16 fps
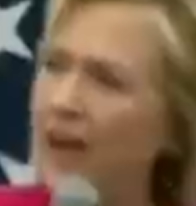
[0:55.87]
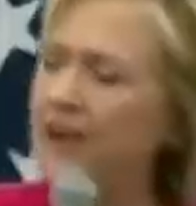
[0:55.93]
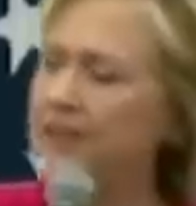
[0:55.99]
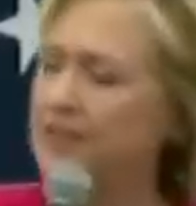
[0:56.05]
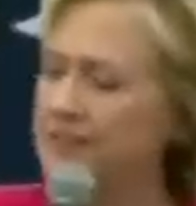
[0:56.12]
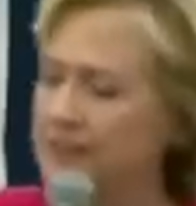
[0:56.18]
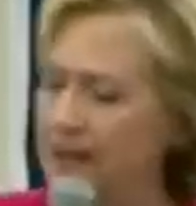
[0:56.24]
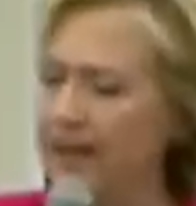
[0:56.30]

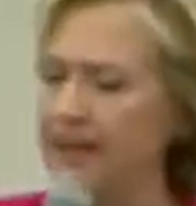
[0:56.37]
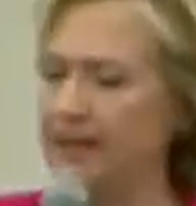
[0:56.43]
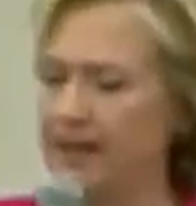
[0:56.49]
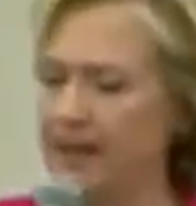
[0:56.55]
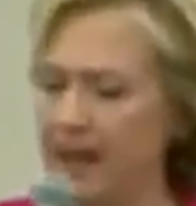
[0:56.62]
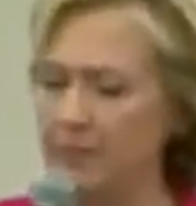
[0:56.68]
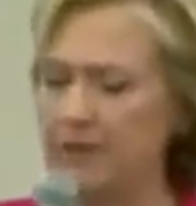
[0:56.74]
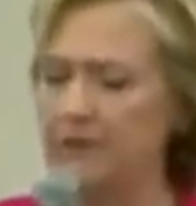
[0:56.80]
hard to
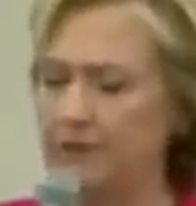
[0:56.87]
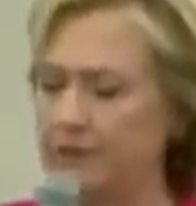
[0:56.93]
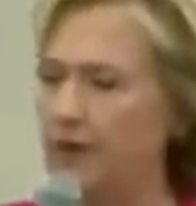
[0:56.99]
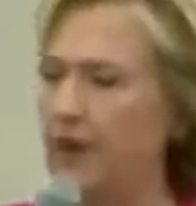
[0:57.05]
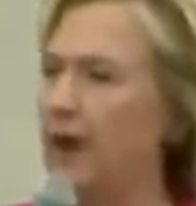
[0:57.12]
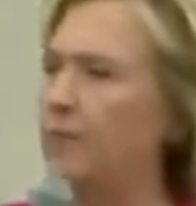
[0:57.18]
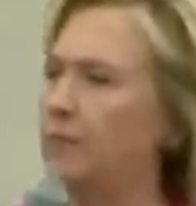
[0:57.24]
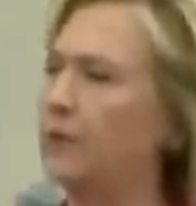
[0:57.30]
take coming
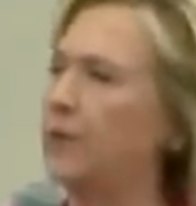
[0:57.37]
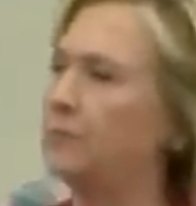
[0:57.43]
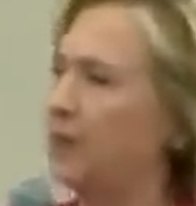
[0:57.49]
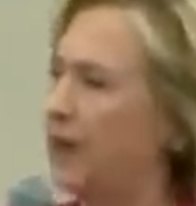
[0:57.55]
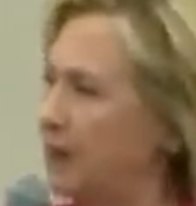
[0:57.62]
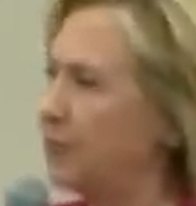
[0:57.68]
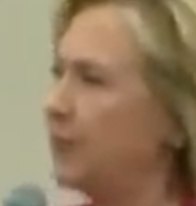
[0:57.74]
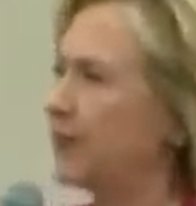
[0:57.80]
from
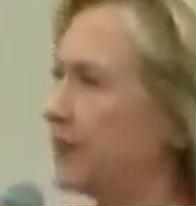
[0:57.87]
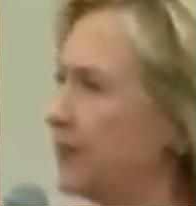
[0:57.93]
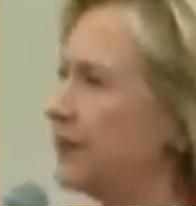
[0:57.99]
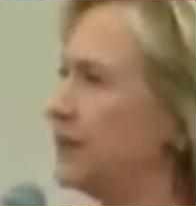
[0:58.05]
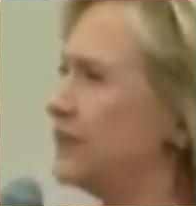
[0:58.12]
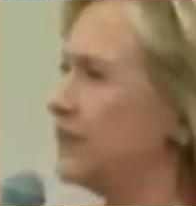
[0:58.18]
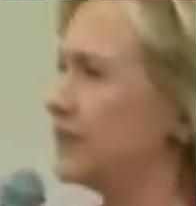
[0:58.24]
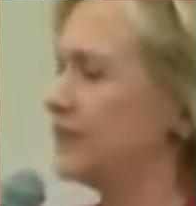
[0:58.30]

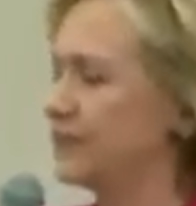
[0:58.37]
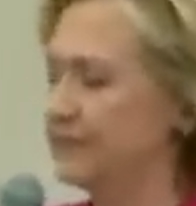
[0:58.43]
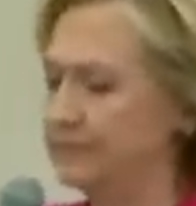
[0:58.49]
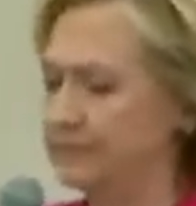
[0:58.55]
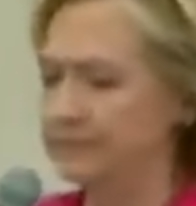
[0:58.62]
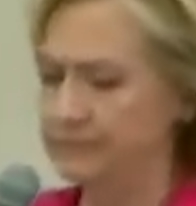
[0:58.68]
Republicans